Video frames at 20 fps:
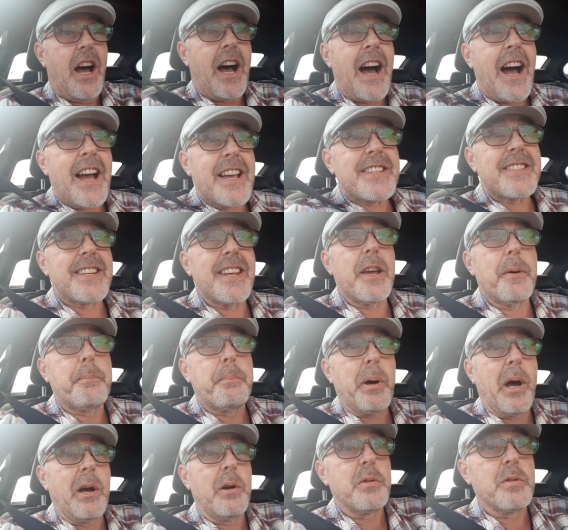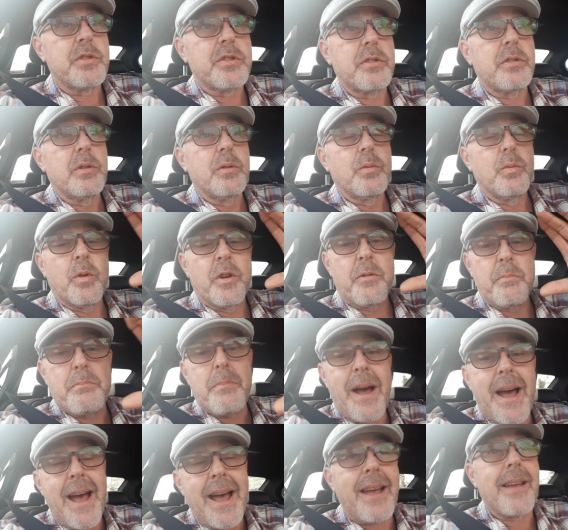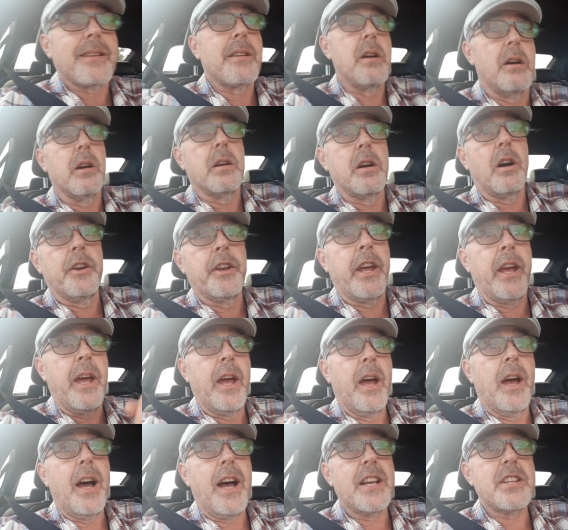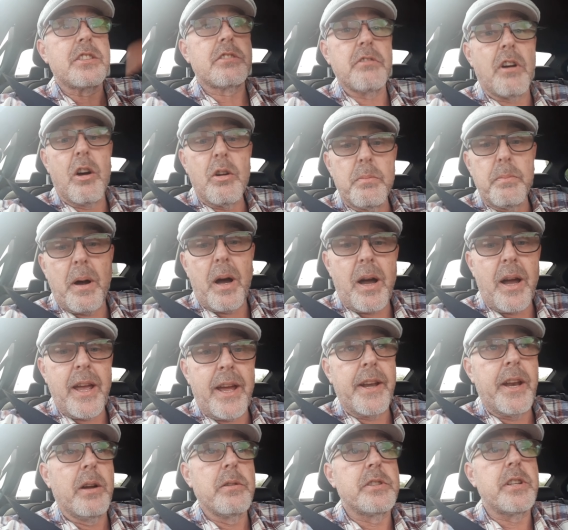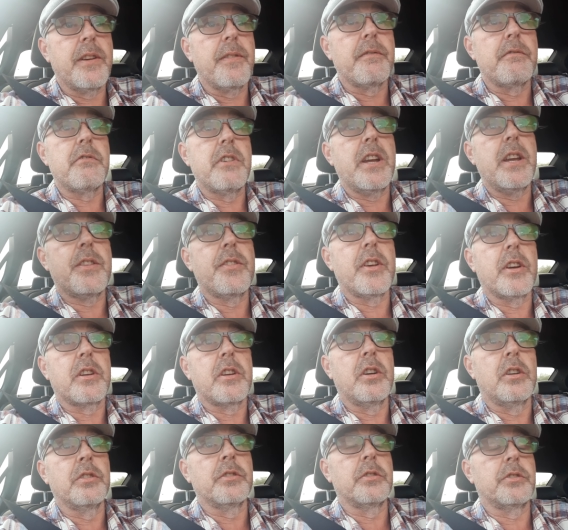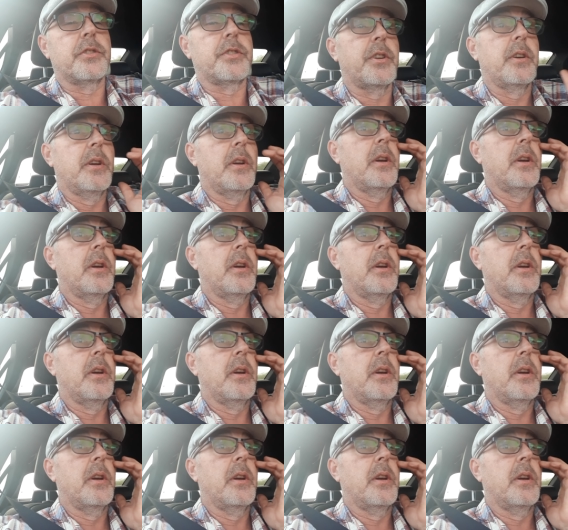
I see a post with Matt Hancock on it. I scroll by, I don't even read the cunt.